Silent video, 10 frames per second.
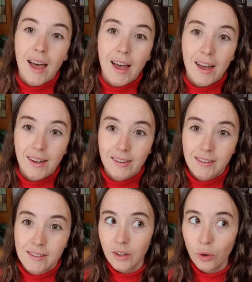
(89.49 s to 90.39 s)

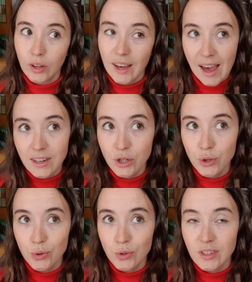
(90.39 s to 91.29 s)
And you can
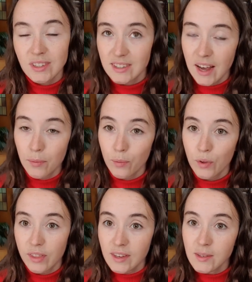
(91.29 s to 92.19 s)
do the same
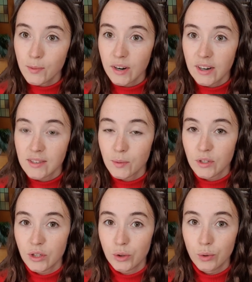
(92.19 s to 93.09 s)
with this, whereas
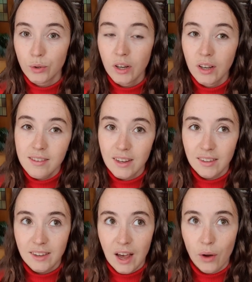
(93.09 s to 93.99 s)
when you
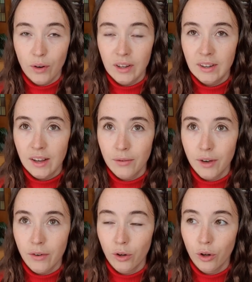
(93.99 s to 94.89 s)
sit down at like
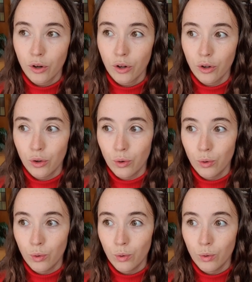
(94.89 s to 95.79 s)
5 o'clock,
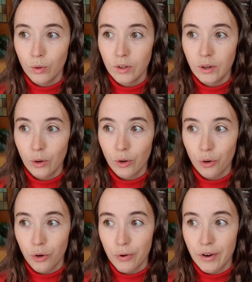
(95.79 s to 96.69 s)
you look at
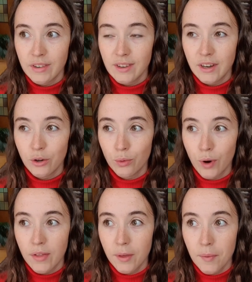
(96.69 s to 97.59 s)
all your worries and you
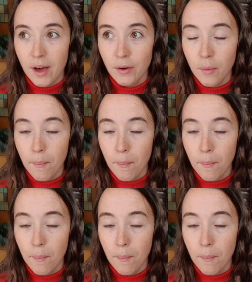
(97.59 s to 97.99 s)
write them out.